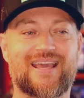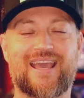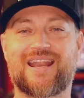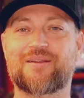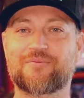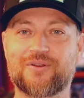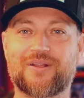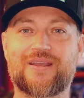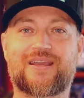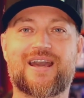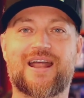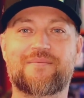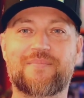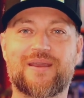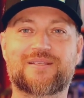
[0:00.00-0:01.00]
and it really
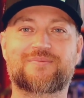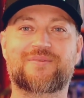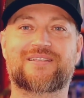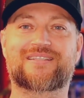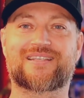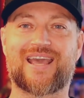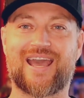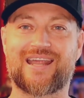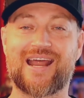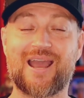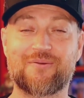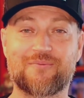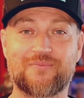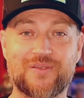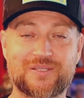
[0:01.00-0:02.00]
kind of makes me sad.
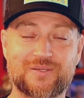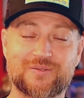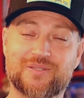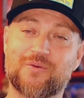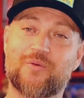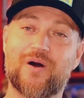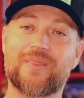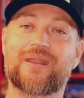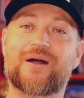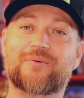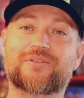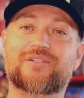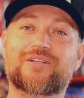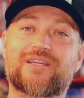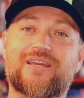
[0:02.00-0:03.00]
I this was the one that I
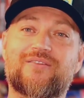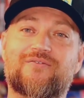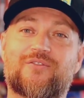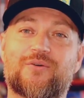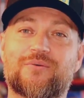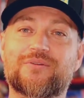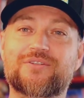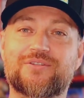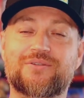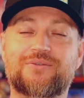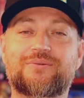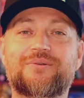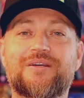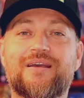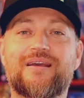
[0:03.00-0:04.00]
was looking forward
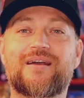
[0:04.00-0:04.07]
to